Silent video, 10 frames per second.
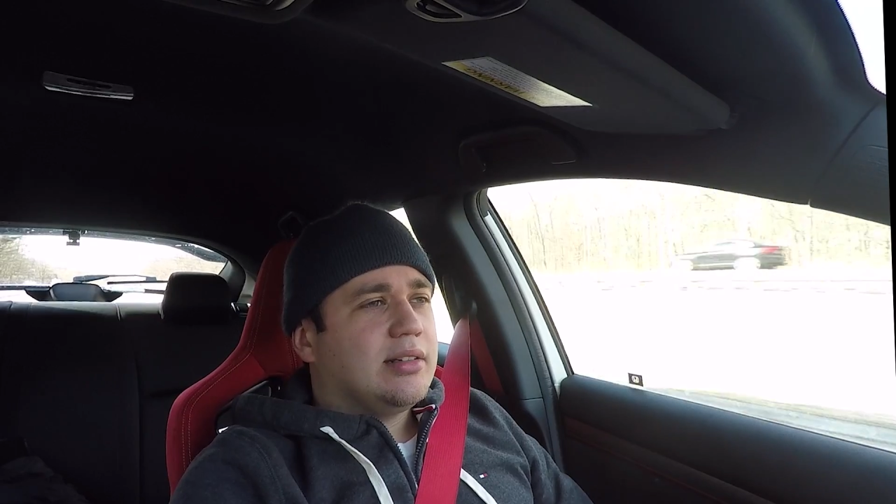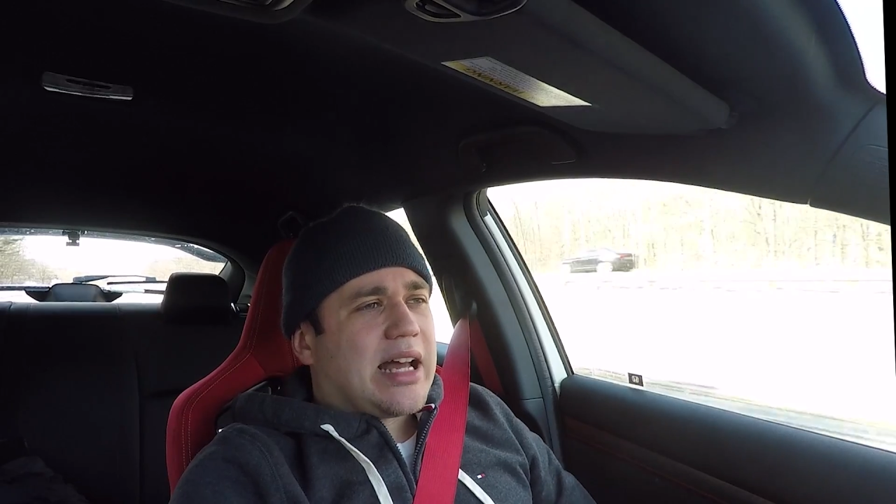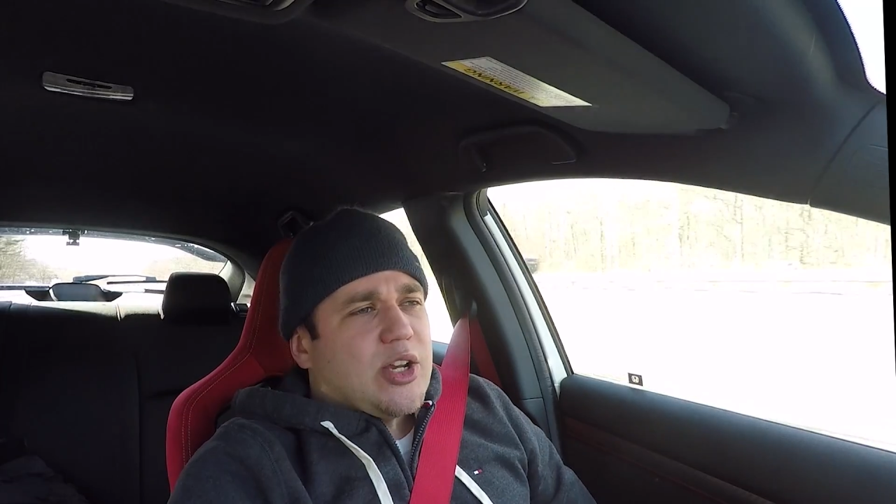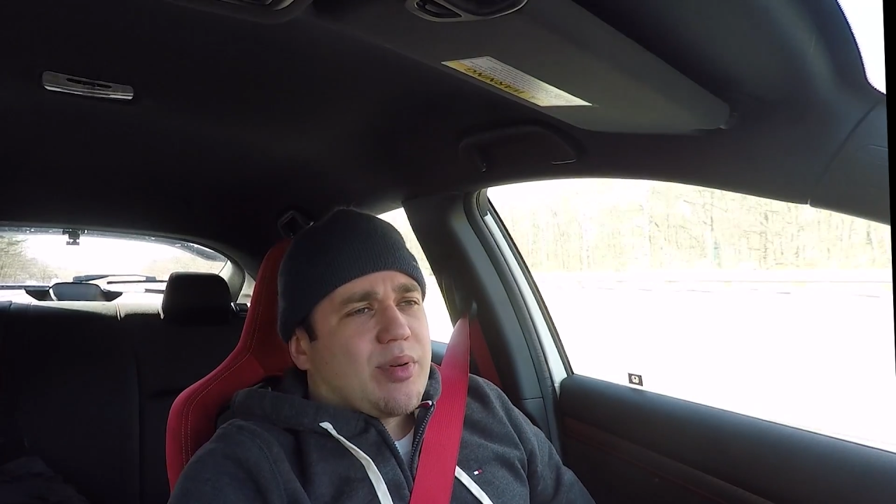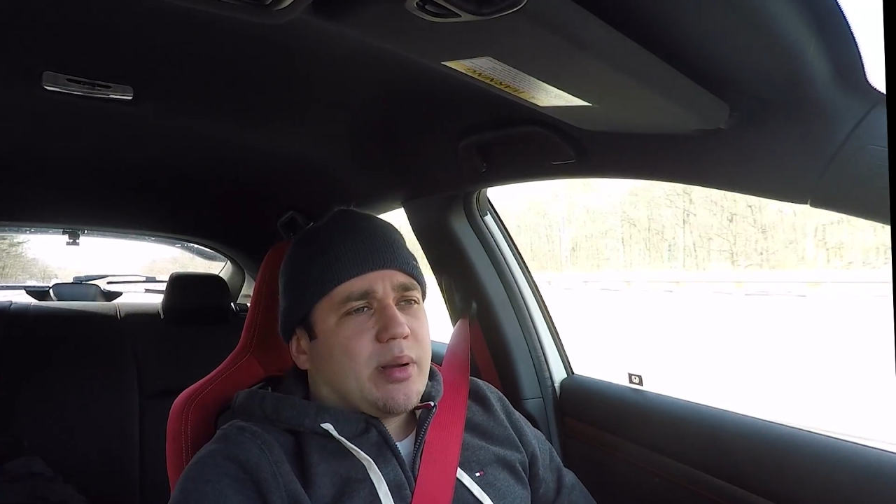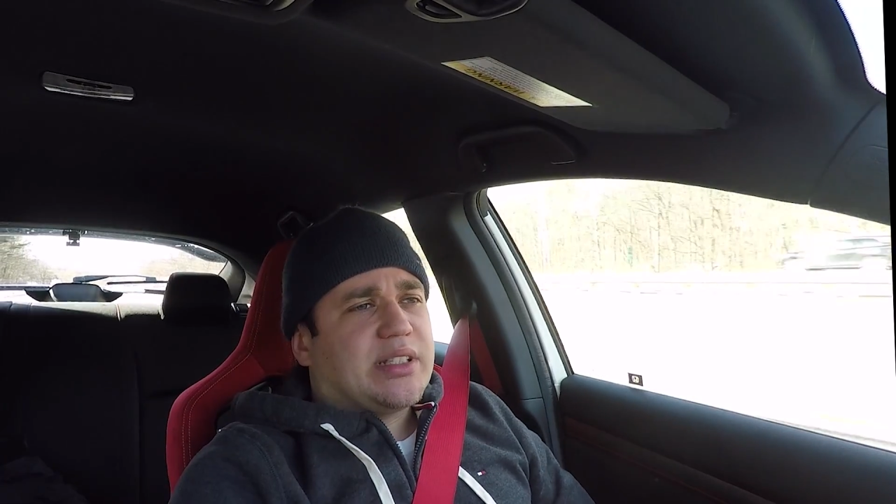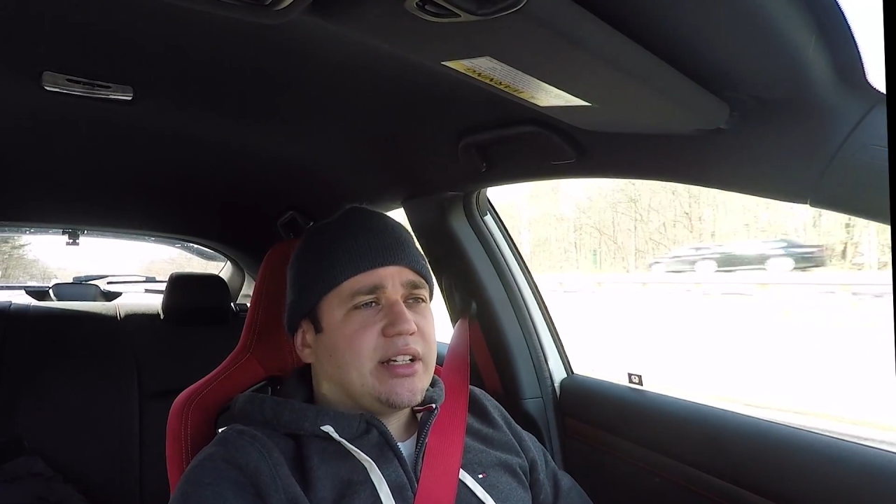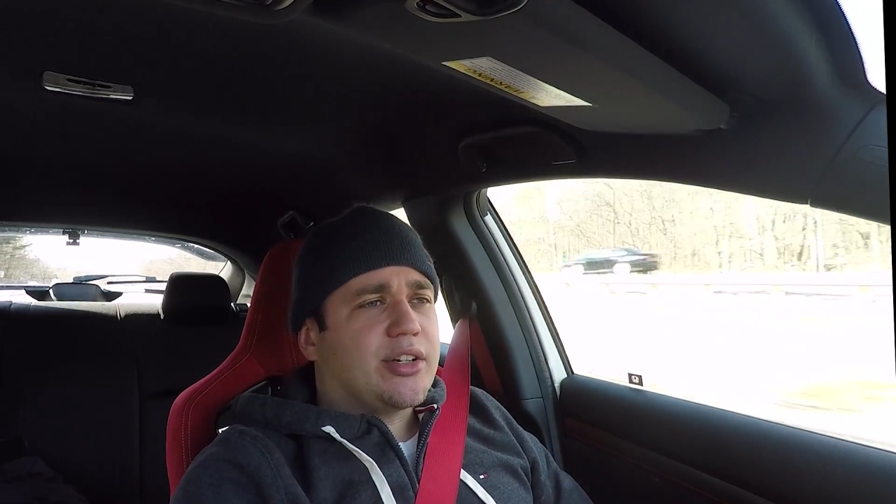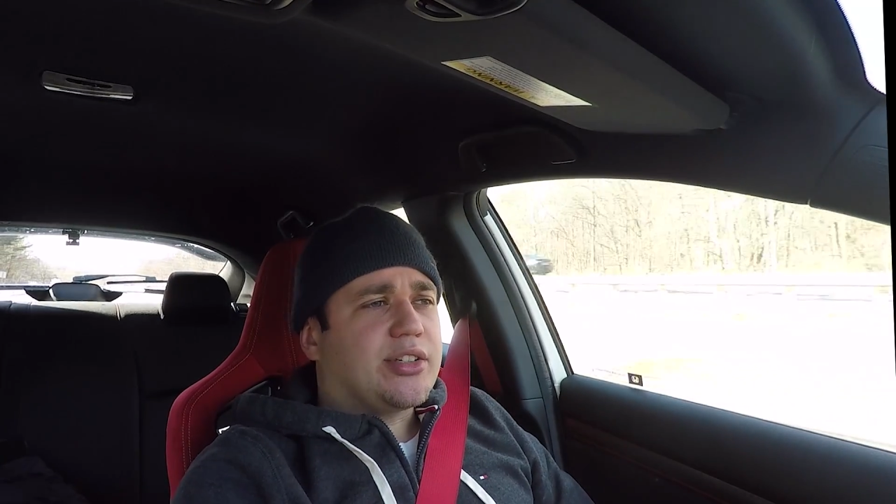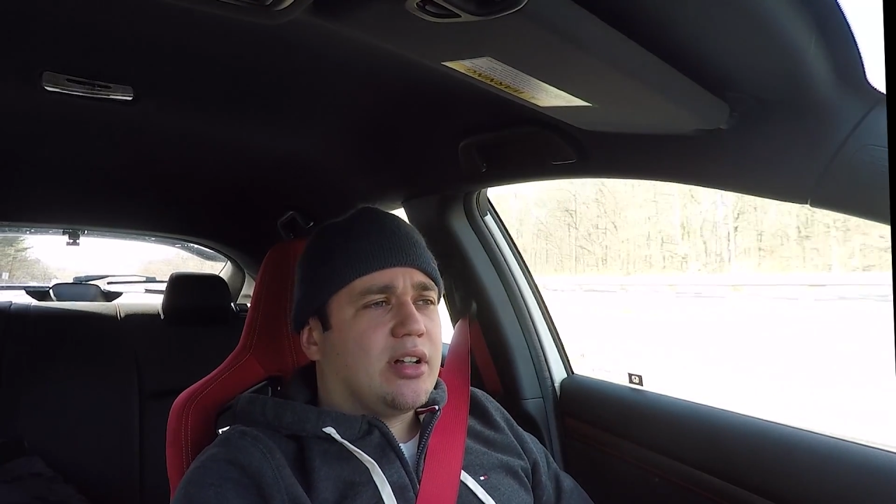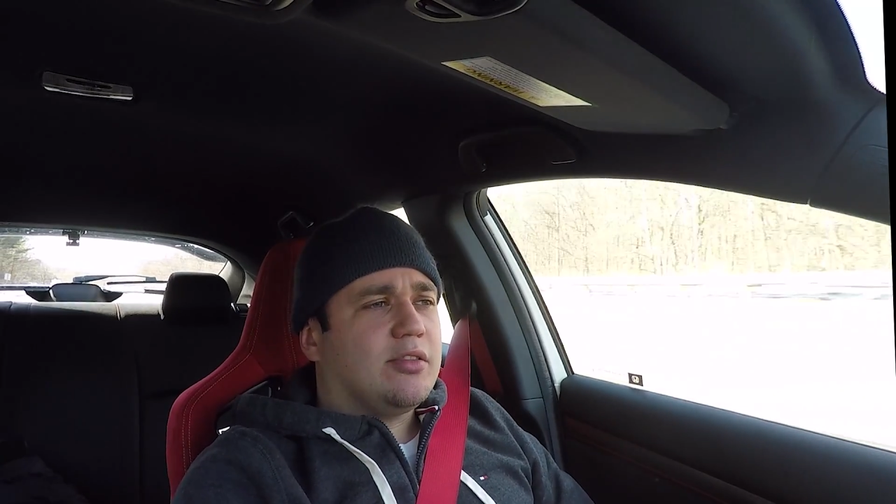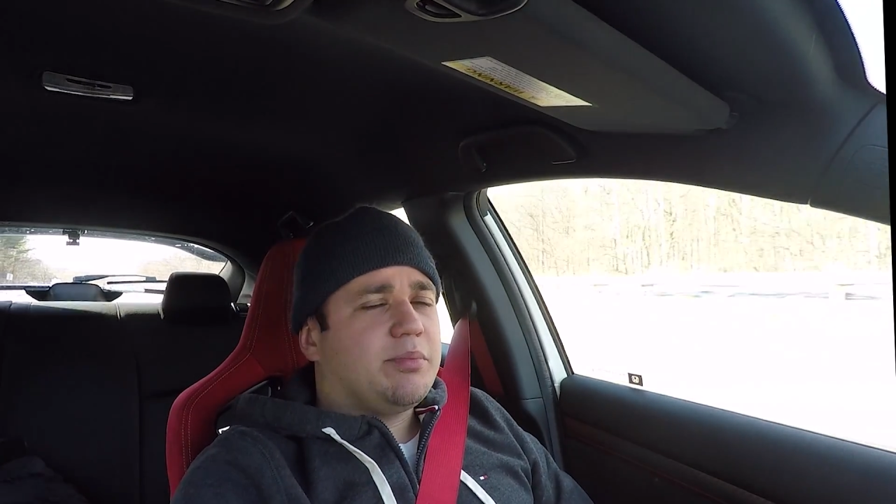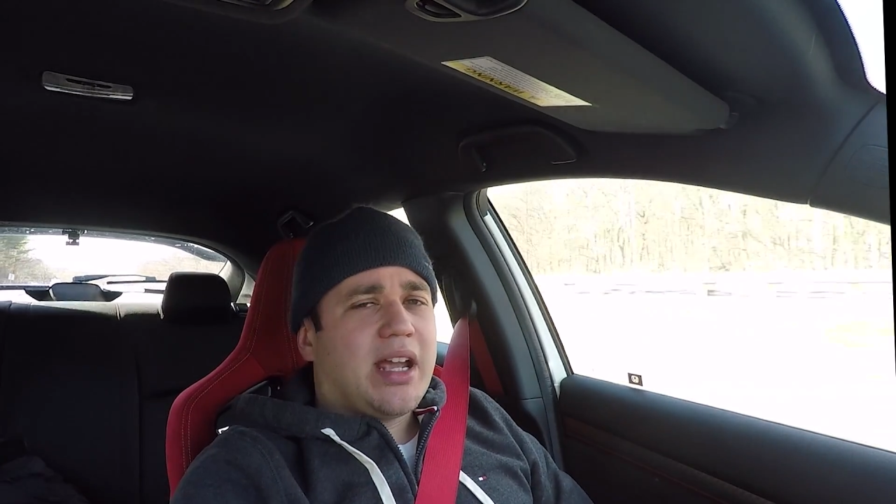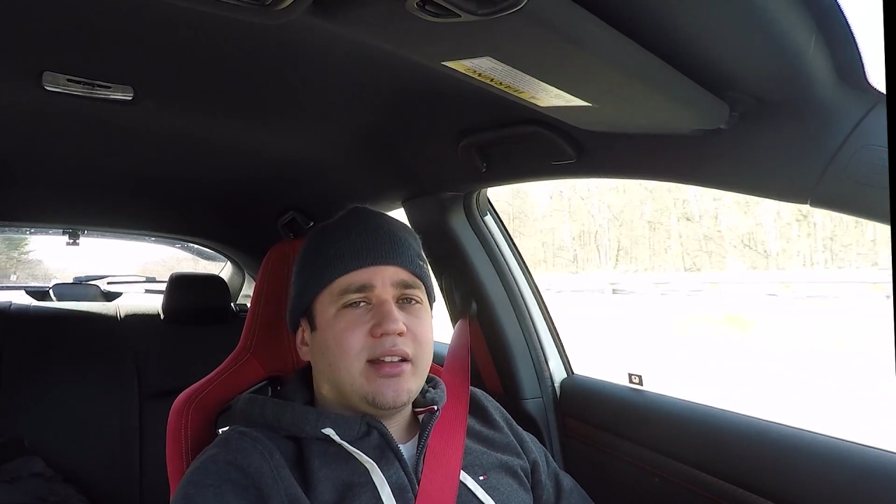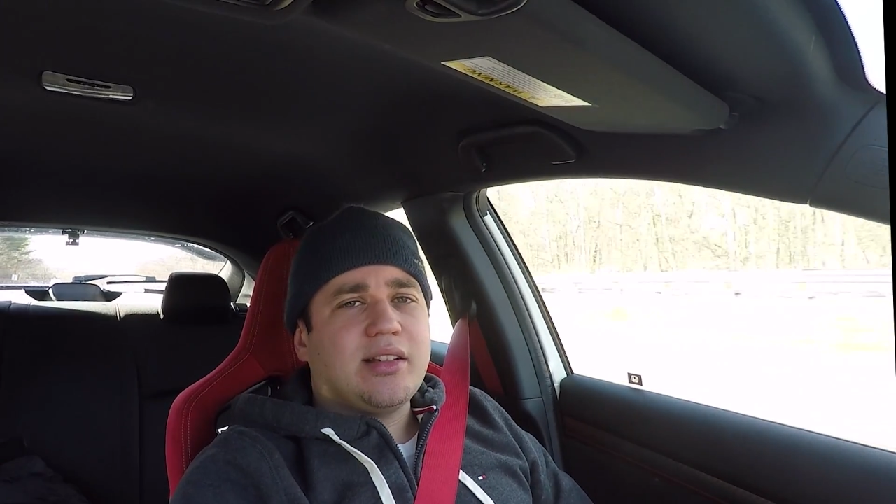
Now you're probably telling yourself, man,